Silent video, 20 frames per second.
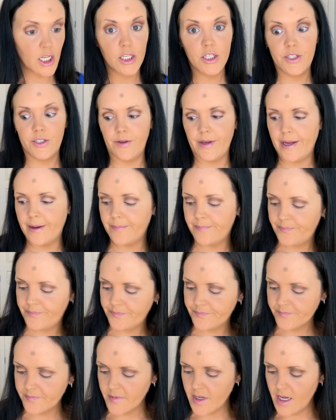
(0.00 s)
So
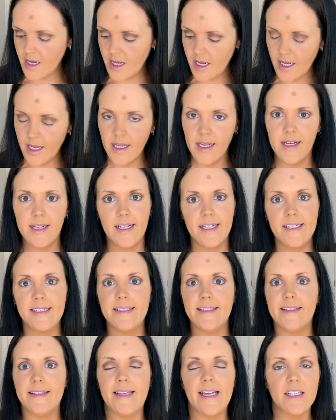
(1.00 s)
yeah,
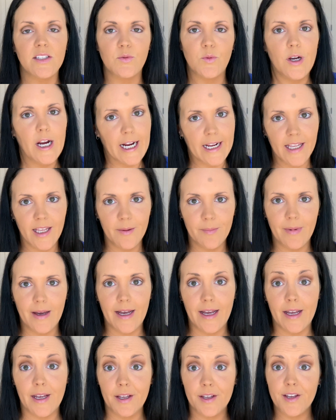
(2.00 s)
that's where I get
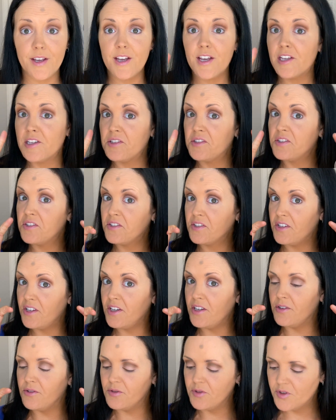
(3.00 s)
my
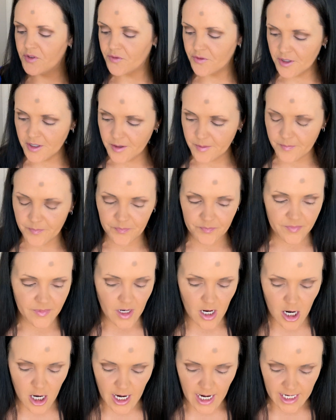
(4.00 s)
skills from.
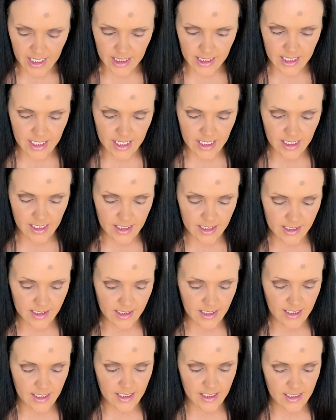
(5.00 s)
All right, this
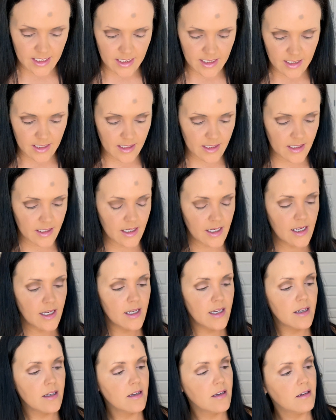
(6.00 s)
is
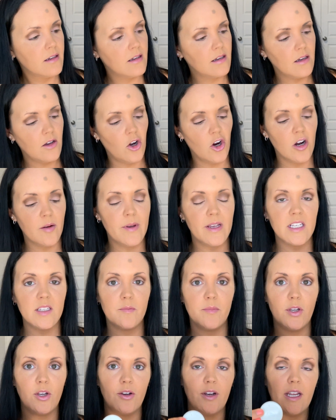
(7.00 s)
RMS
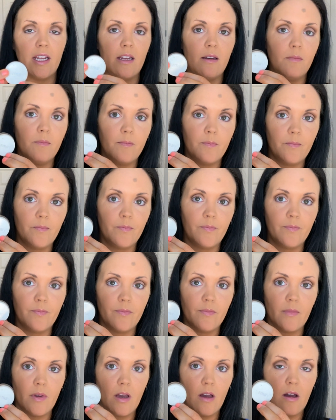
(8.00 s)
Beauty
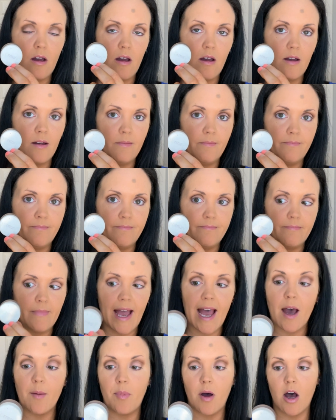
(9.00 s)

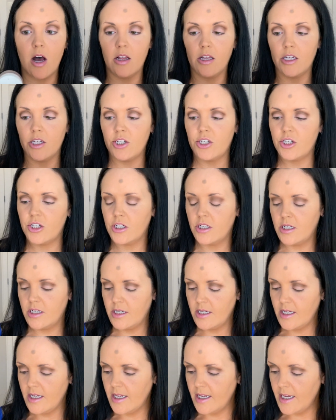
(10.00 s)
eye polish,
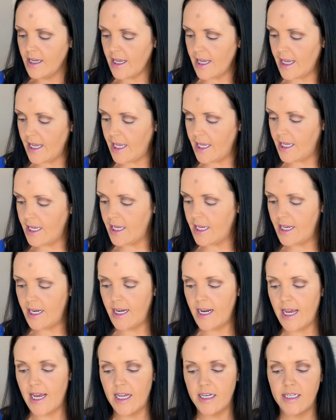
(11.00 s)
and
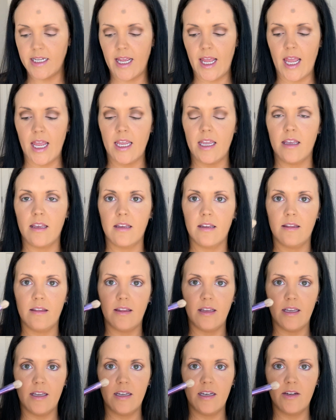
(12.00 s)
I take
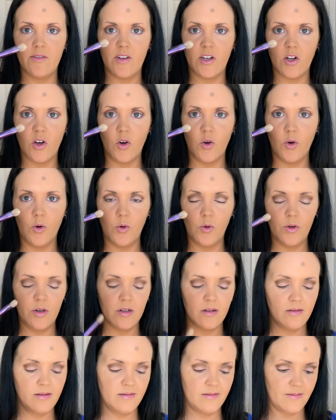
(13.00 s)
the end of an old
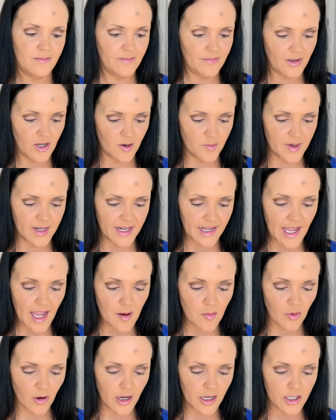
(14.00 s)
Urban Decay
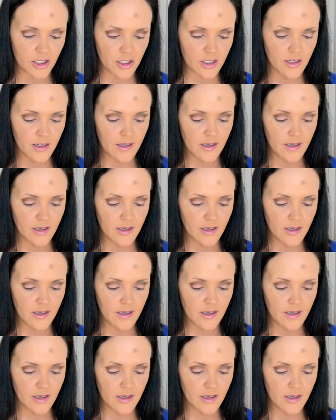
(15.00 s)
brush